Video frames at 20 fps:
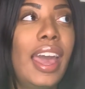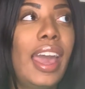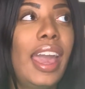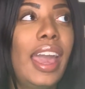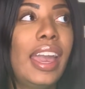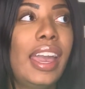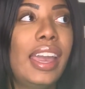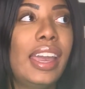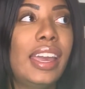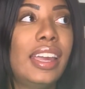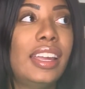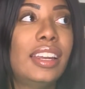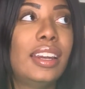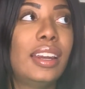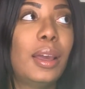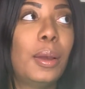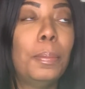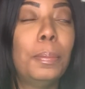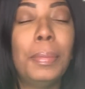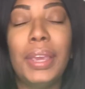and
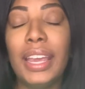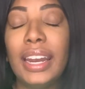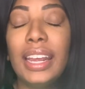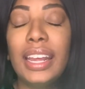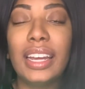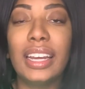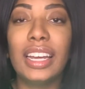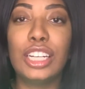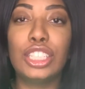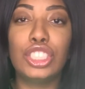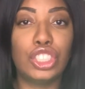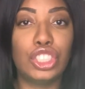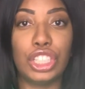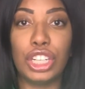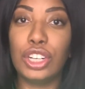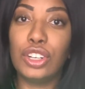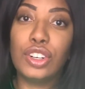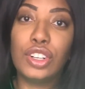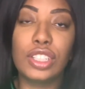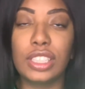media,
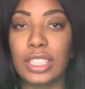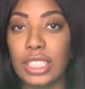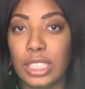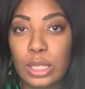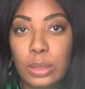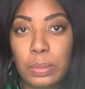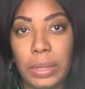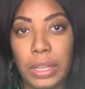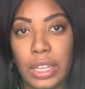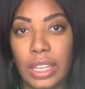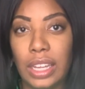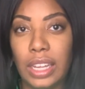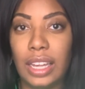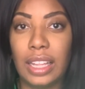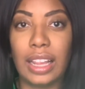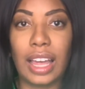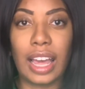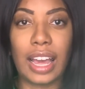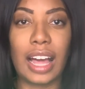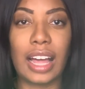generally speaking.
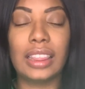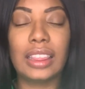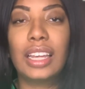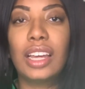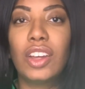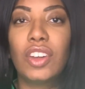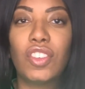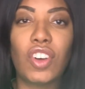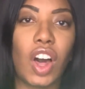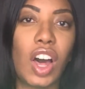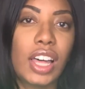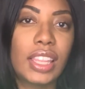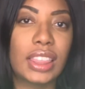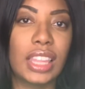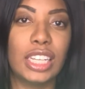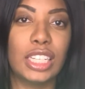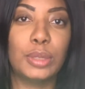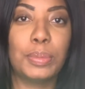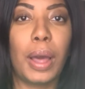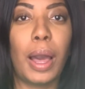Like, I love all
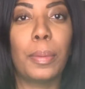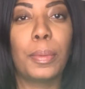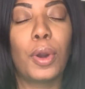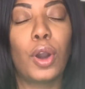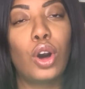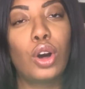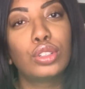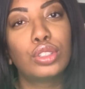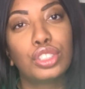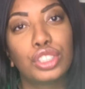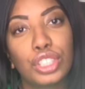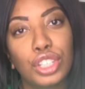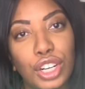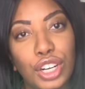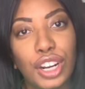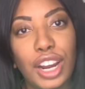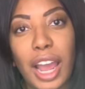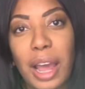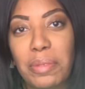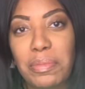things pop
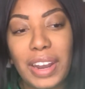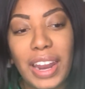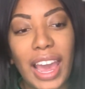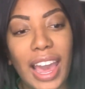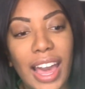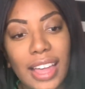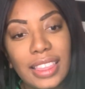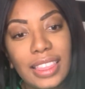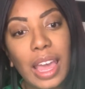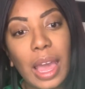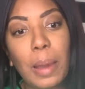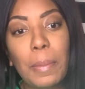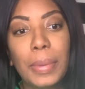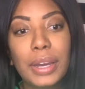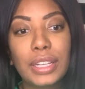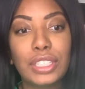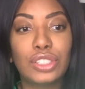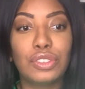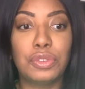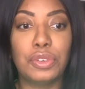culture. I'm not that
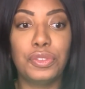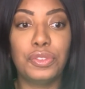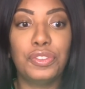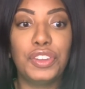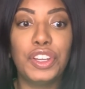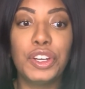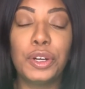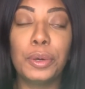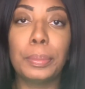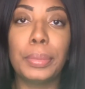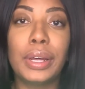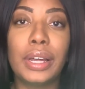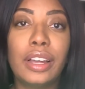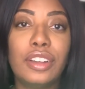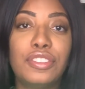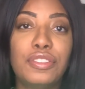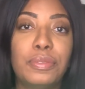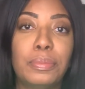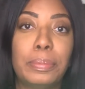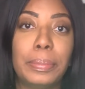much of a film
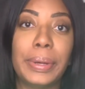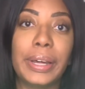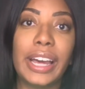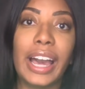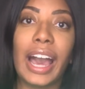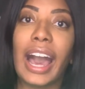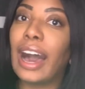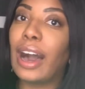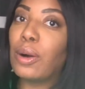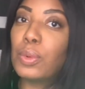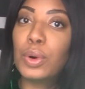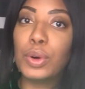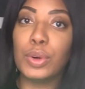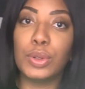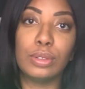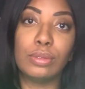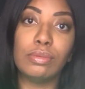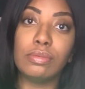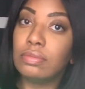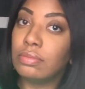buff, but I
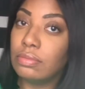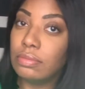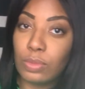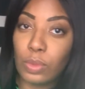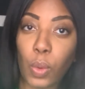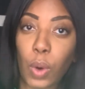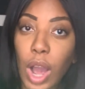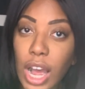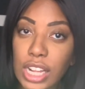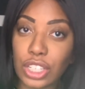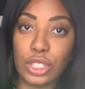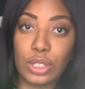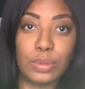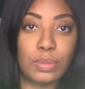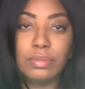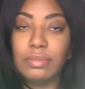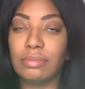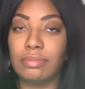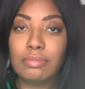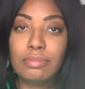will watch
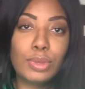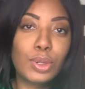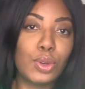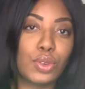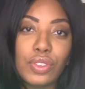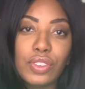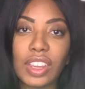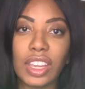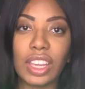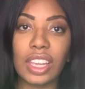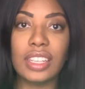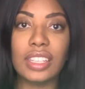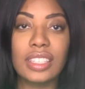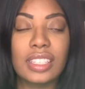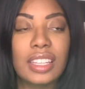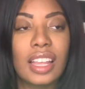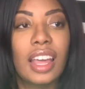movies.